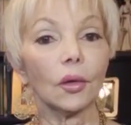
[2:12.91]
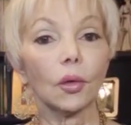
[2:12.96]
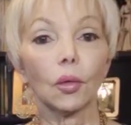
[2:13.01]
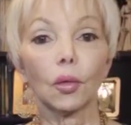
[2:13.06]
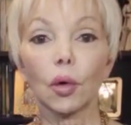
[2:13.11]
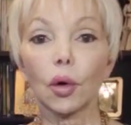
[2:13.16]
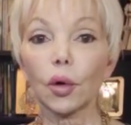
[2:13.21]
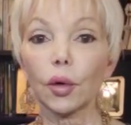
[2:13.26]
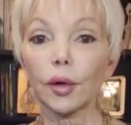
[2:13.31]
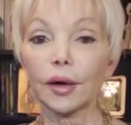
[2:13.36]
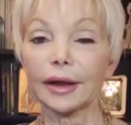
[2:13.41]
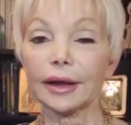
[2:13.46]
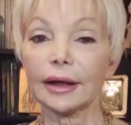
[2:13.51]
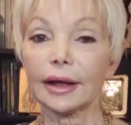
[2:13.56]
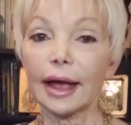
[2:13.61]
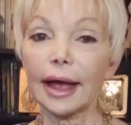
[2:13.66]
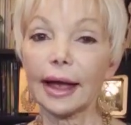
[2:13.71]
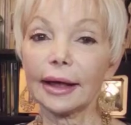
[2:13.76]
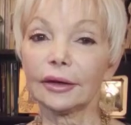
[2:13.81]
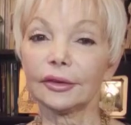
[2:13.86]
worry,
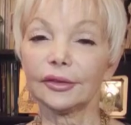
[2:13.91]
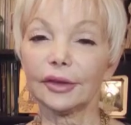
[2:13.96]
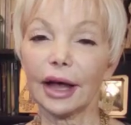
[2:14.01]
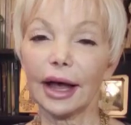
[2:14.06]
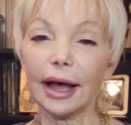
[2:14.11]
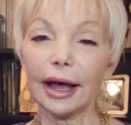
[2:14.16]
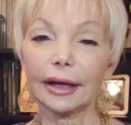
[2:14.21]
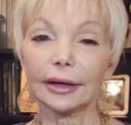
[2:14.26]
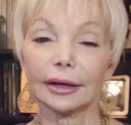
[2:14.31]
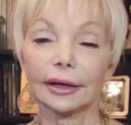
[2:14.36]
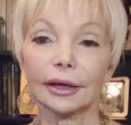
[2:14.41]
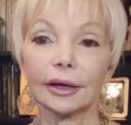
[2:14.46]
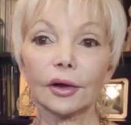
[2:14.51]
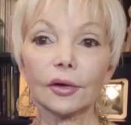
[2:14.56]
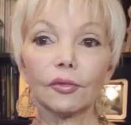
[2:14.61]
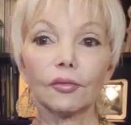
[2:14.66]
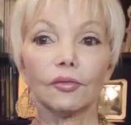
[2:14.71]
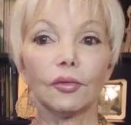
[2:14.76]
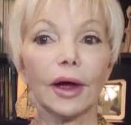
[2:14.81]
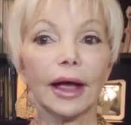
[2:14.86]
anxiety,
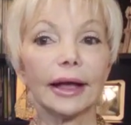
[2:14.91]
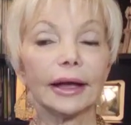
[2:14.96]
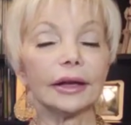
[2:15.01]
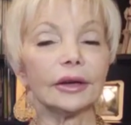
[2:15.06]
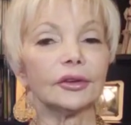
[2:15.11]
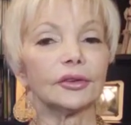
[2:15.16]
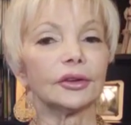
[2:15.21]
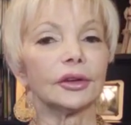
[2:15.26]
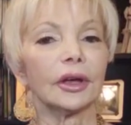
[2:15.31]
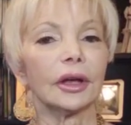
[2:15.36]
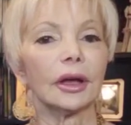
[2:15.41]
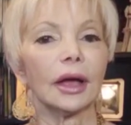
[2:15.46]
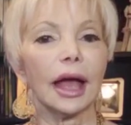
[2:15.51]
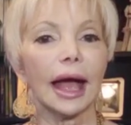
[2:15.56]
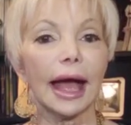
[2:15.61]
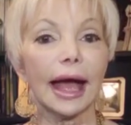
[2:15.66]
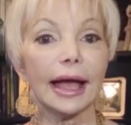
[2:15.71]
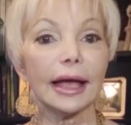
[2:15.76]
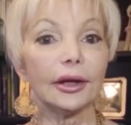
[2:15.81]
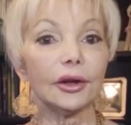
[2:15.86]
rage,
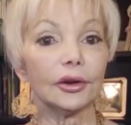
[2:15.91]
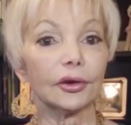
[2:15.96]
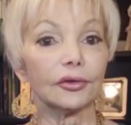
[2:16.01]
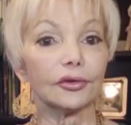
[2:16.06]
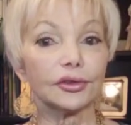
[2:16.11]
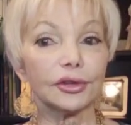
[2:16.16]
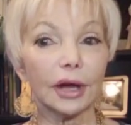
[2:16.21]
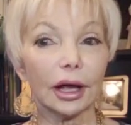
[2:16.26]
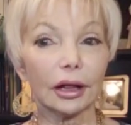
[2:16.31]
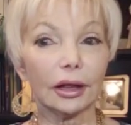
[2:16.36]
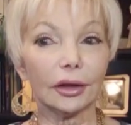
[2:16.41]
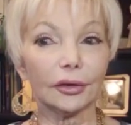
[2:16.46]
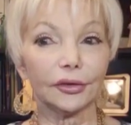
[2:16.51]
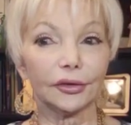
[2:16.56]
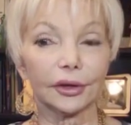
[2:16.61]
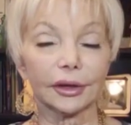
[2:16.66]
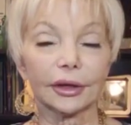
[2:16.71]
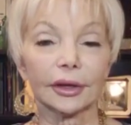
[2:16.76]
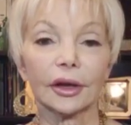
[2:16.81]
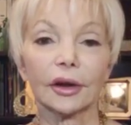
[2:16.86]
anger,
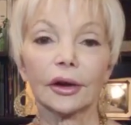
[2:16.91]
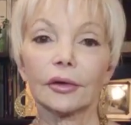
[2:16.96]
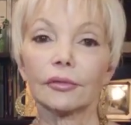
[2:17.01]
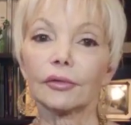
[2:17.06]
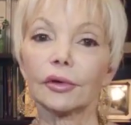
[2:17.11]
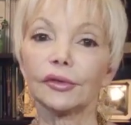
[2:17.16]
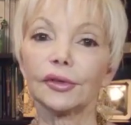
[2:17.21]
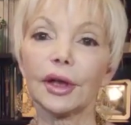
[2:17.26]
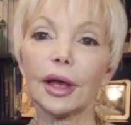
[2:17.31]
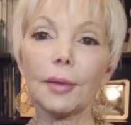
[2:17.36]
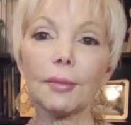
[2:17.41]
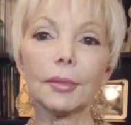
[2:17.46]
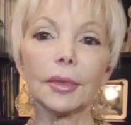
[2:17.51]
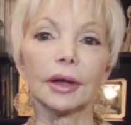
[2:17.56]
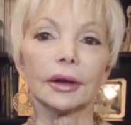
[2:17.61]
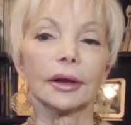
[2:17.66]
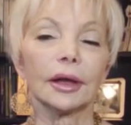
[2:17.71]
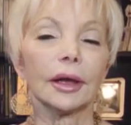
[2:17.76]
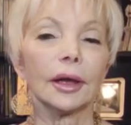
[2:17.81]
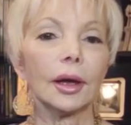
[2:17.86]
jealousy, resentment,